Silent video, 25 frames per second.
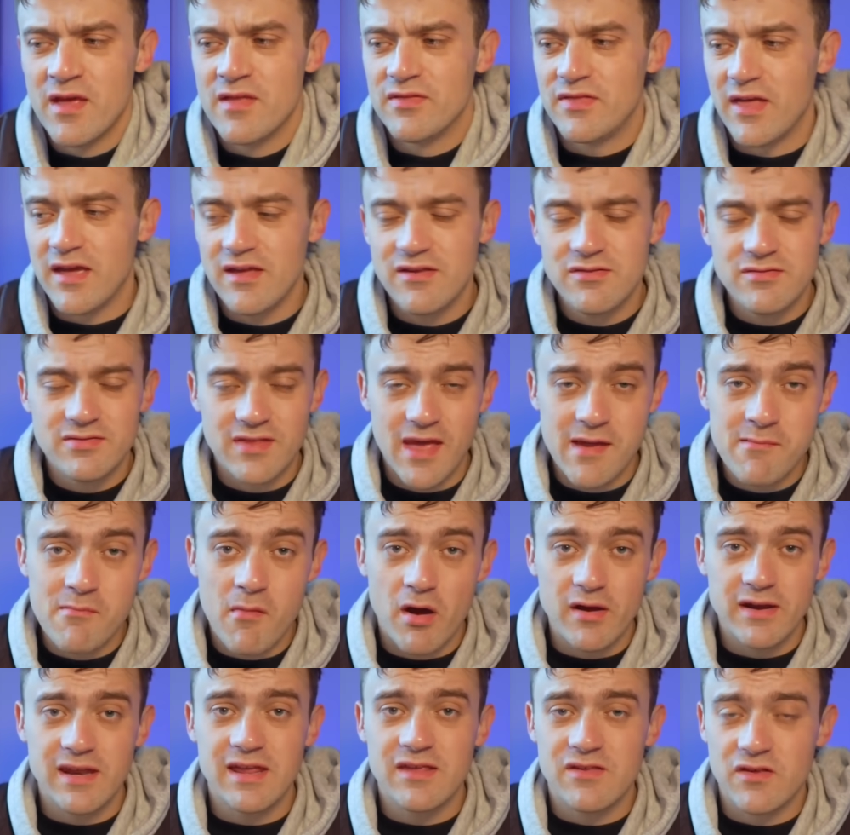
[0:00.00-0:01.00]
They, they
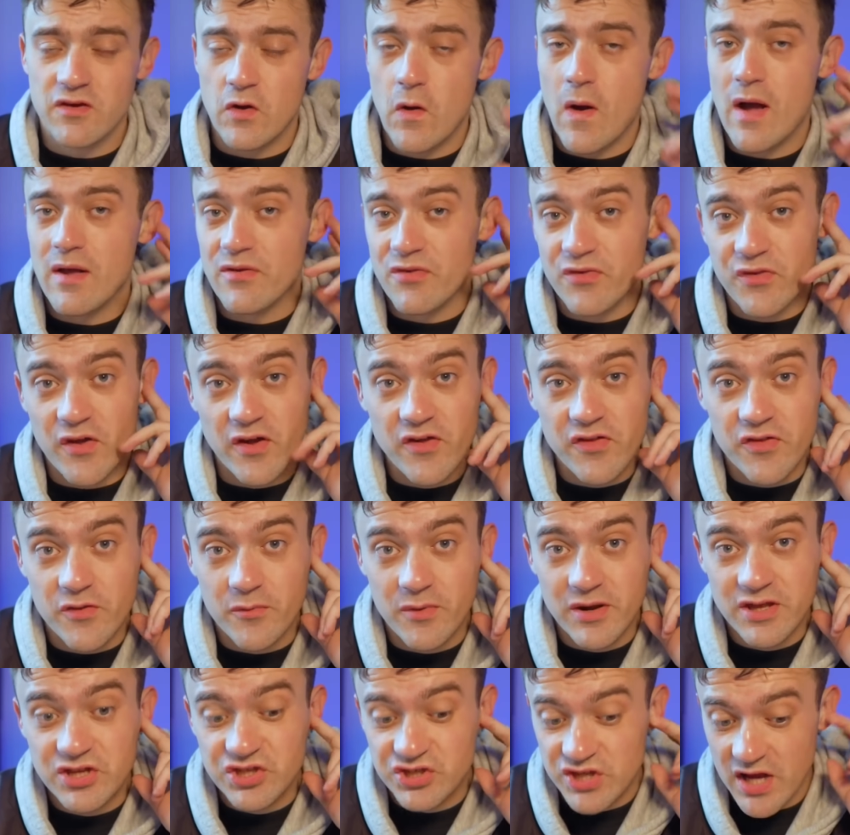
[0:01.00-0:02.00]
might need to go out and sign
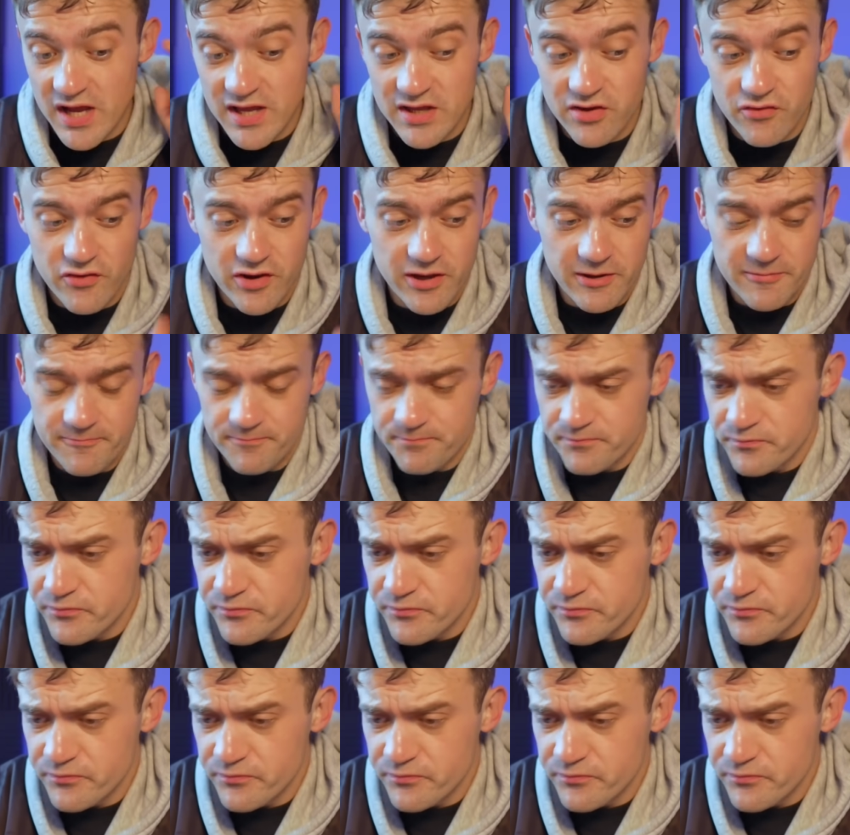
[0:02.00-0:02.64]
someone in January.